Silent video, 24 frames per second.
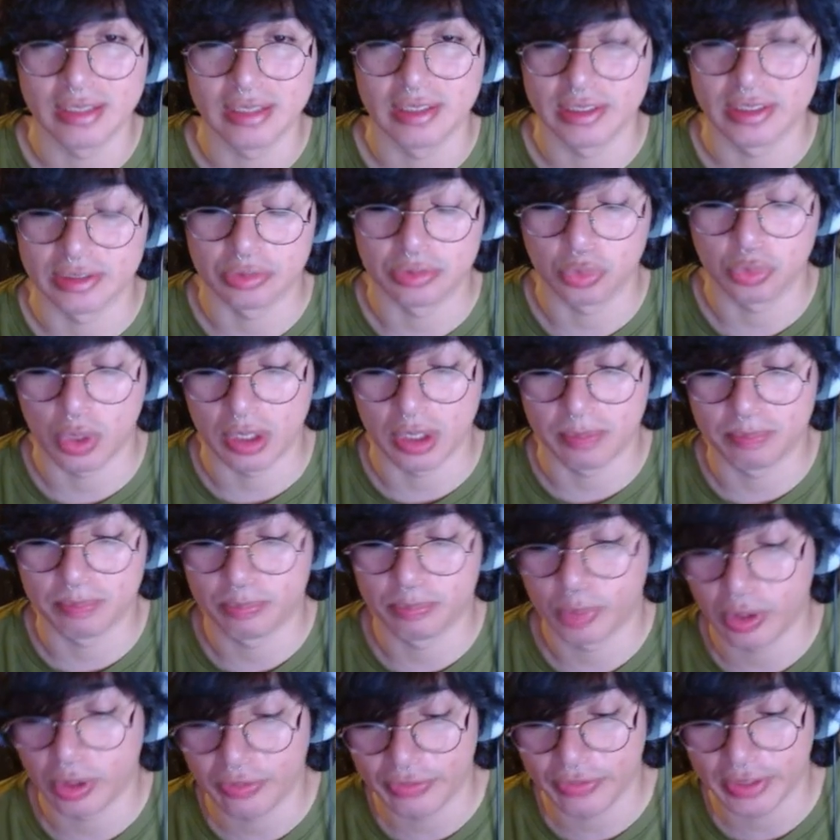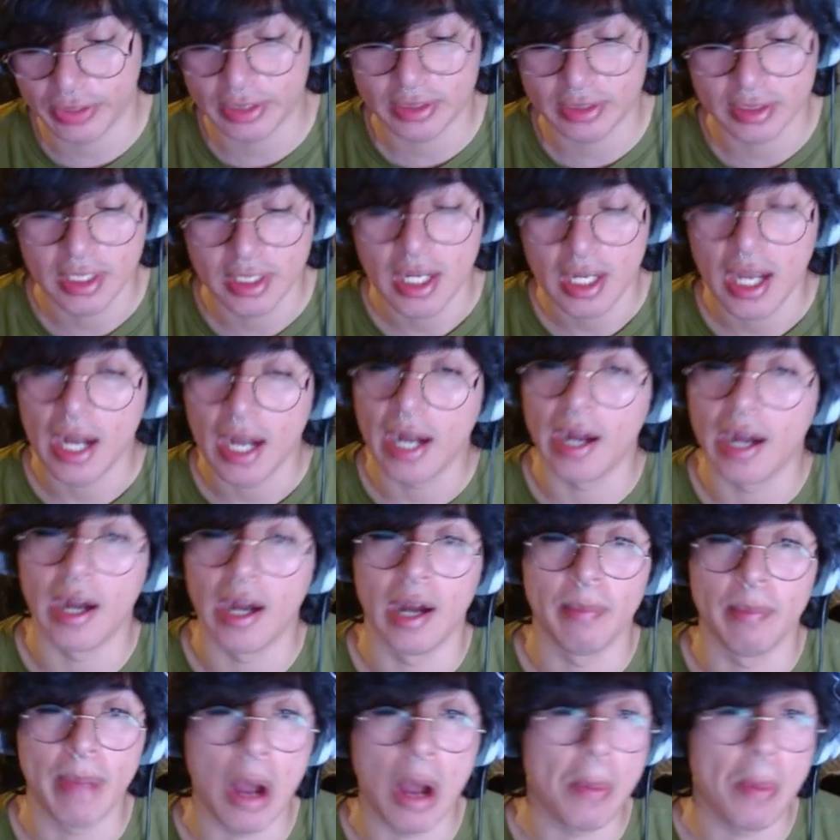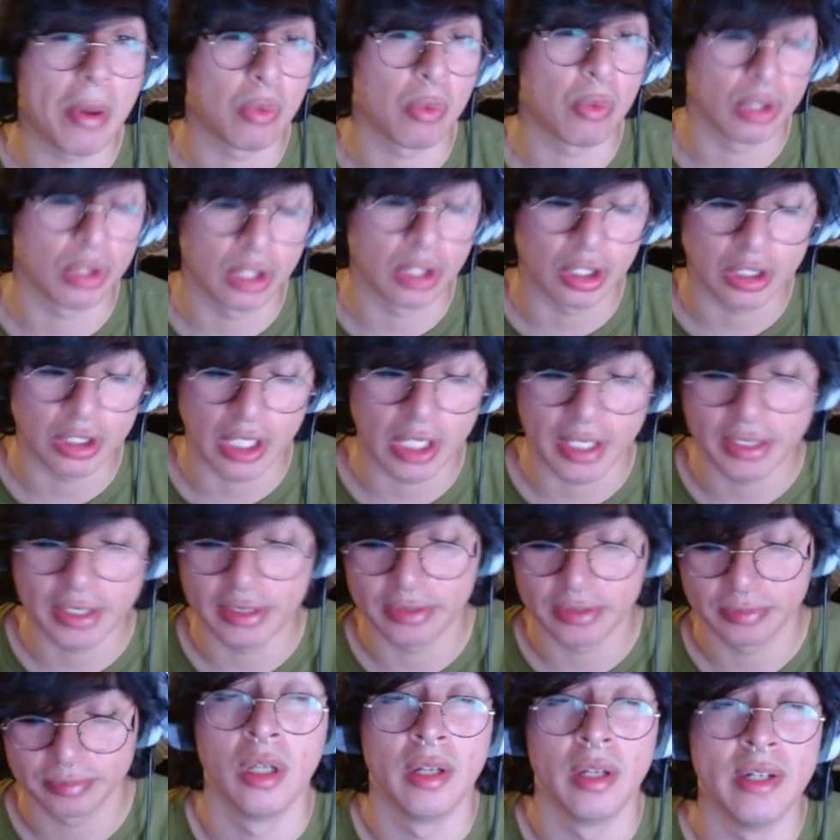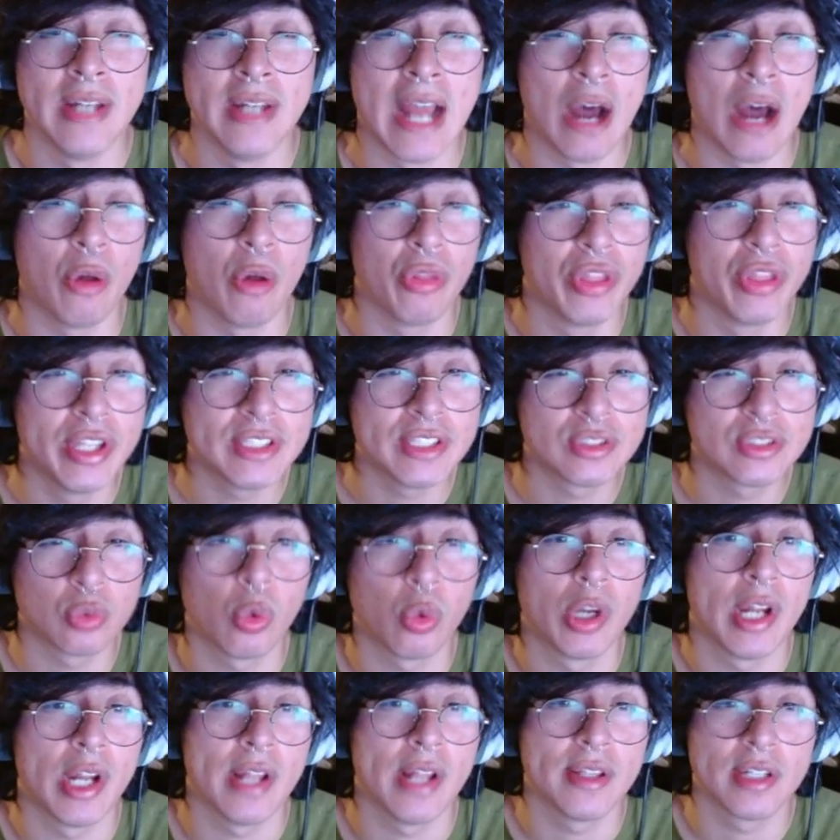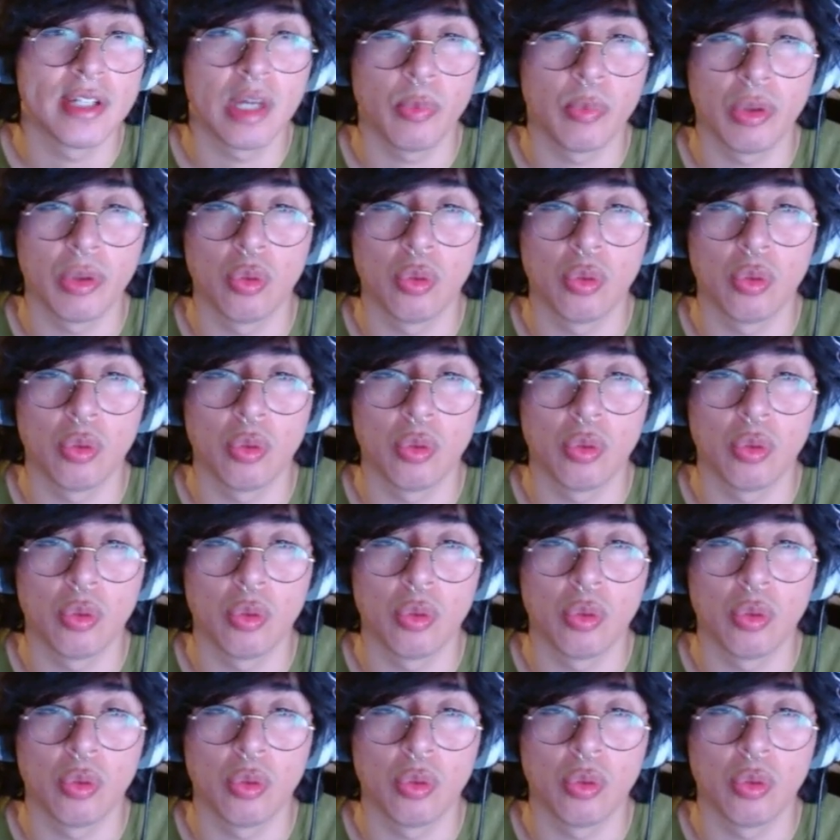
this is what a perfect Palmon would look like. Now, this one ended up with